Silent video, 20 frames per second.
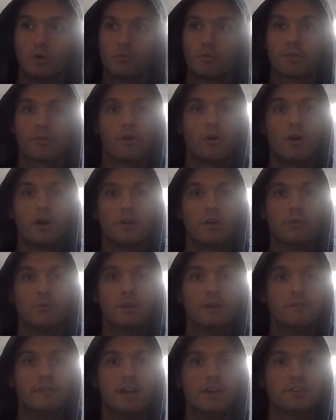thought, no
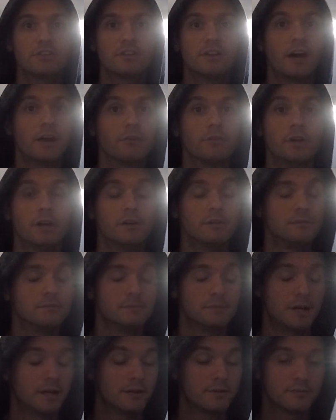innovation. I don't know
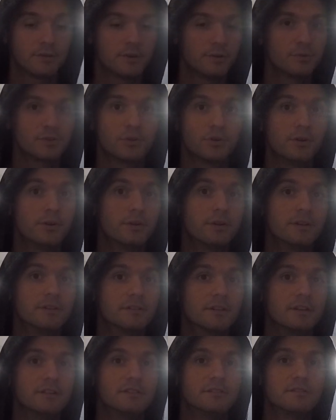what Toyota is.